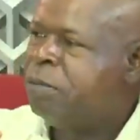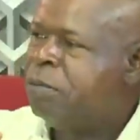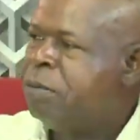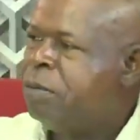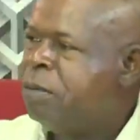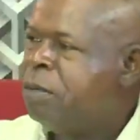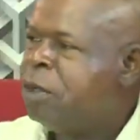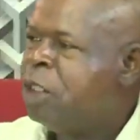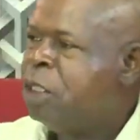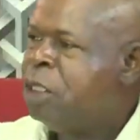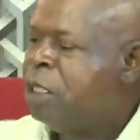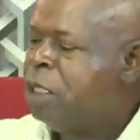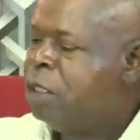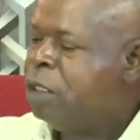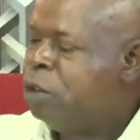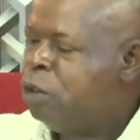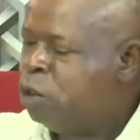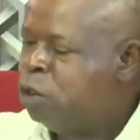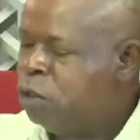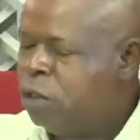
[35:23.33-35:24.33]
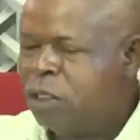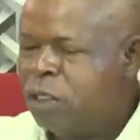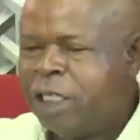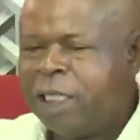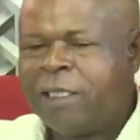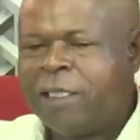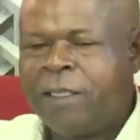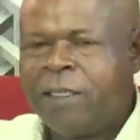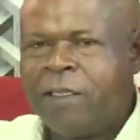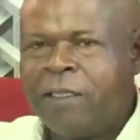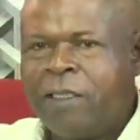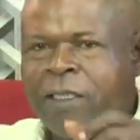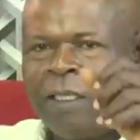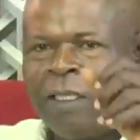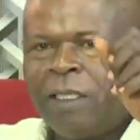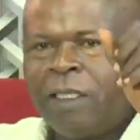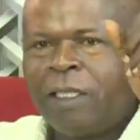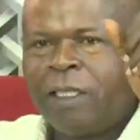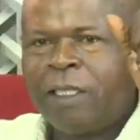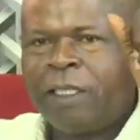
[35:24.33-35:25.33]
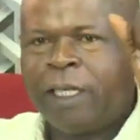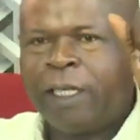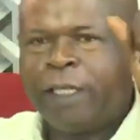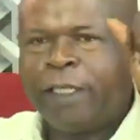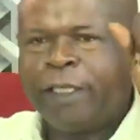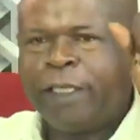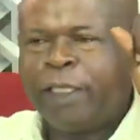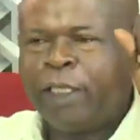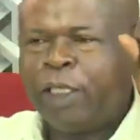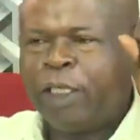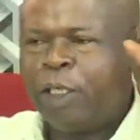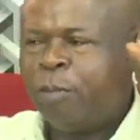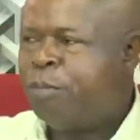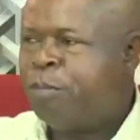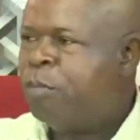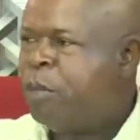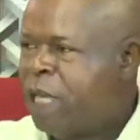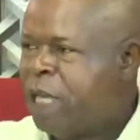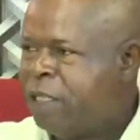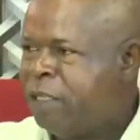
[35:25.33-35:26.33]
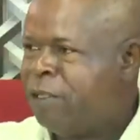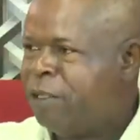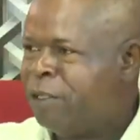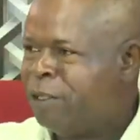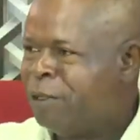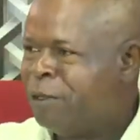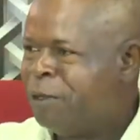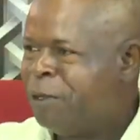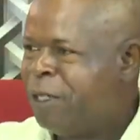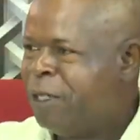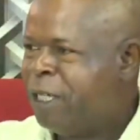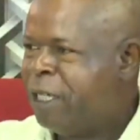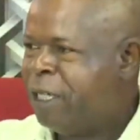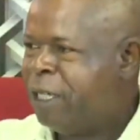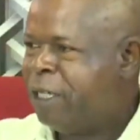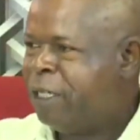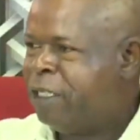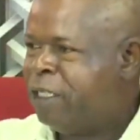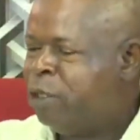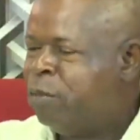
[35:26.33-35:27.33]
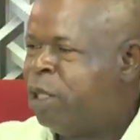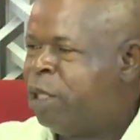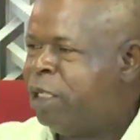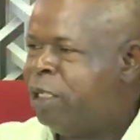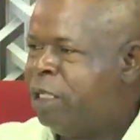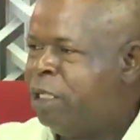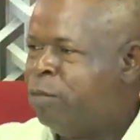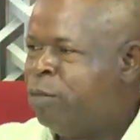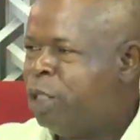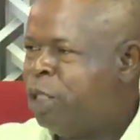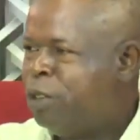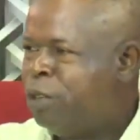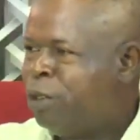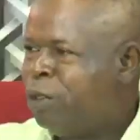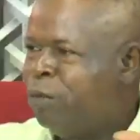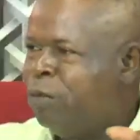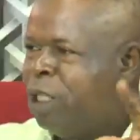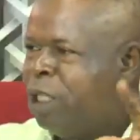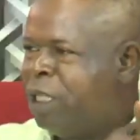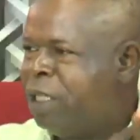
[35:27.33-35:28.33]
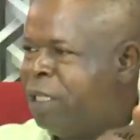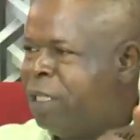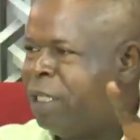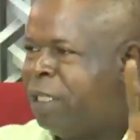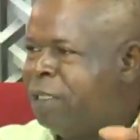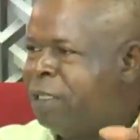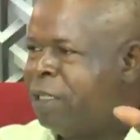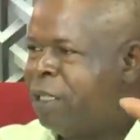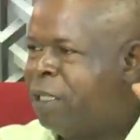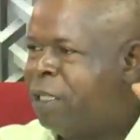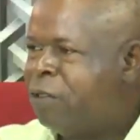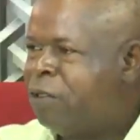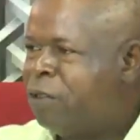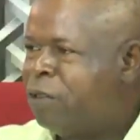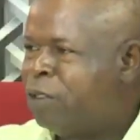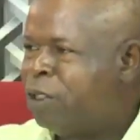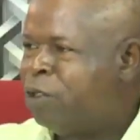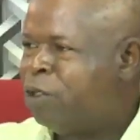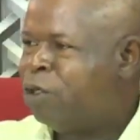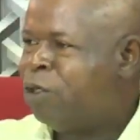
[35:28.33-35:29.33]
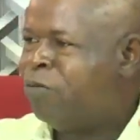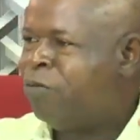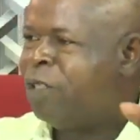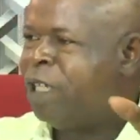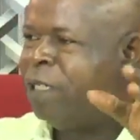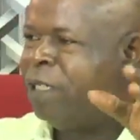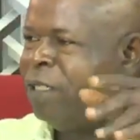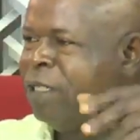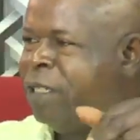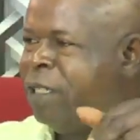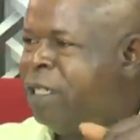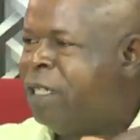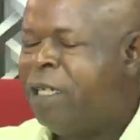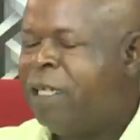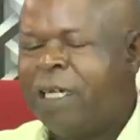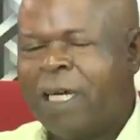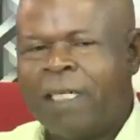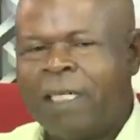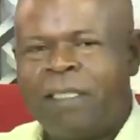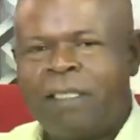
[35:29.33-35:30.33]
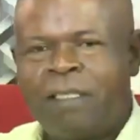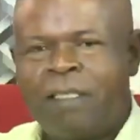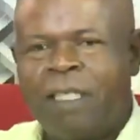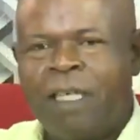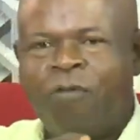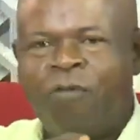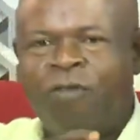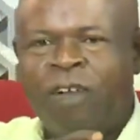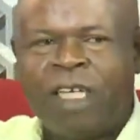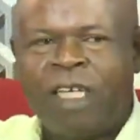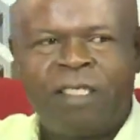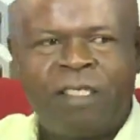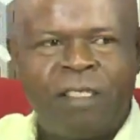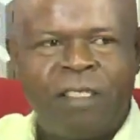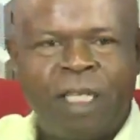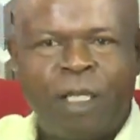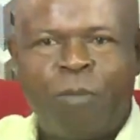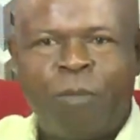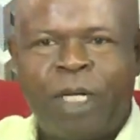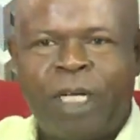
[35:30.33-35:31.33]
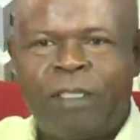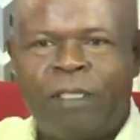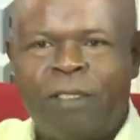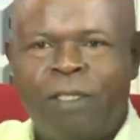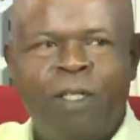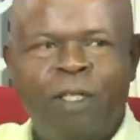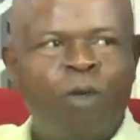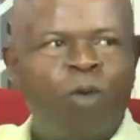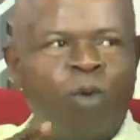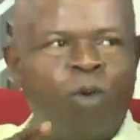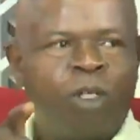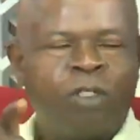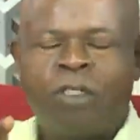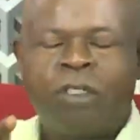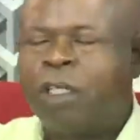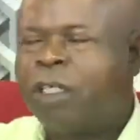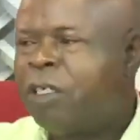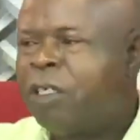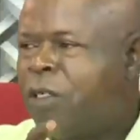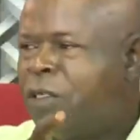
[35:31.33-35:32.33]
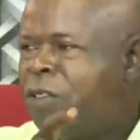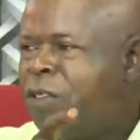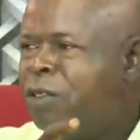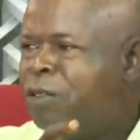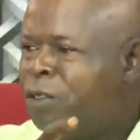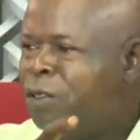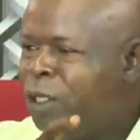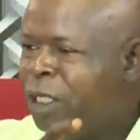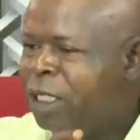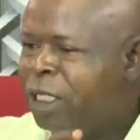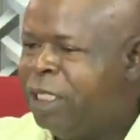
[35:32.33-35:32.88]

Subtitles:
Do you know that the IPMAN, Independent Petroleum Marketers Association of Nigeria, I think their vice chairman was talking on the other day at